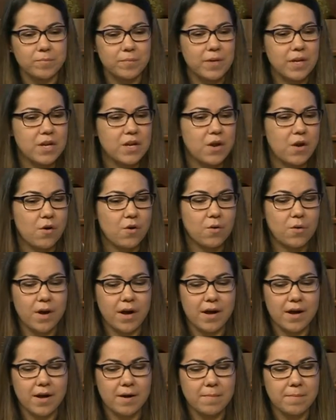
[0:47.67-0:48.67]
you know,
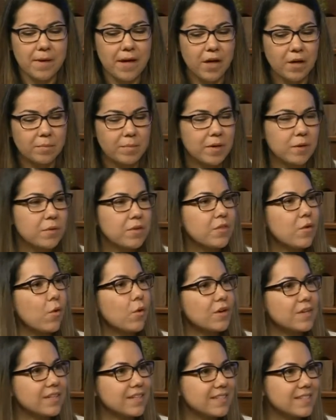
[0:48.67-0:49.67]
um, helping with
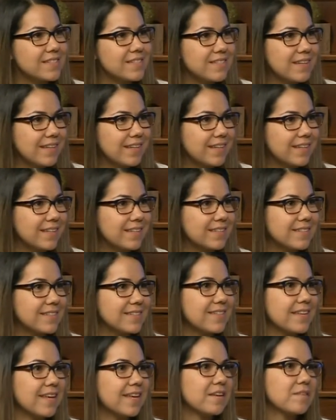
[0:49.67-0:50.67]

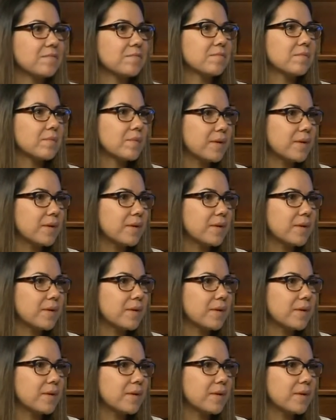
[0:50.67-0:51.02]
ordinances and